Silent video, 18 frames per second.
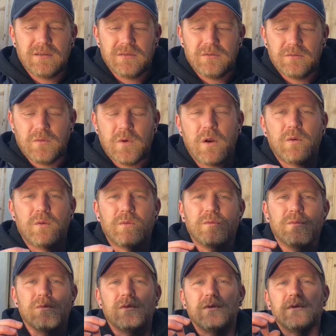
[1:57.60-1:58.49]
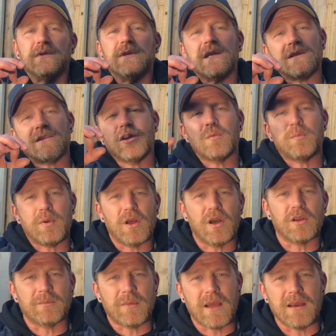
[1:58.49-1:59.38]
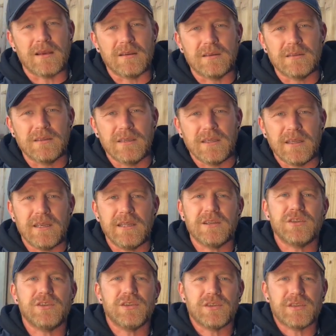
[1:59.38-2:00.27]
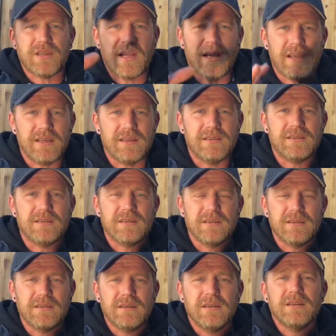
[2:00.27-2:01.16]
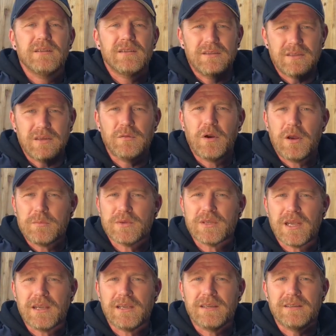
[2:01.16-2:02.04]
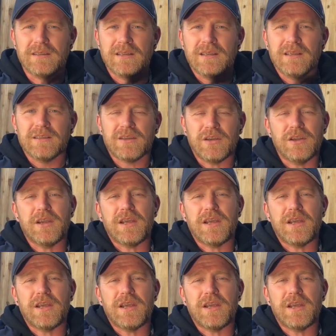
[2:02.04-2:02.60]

well, there's no plant matter, it's just the heads. See what I'm saying? So you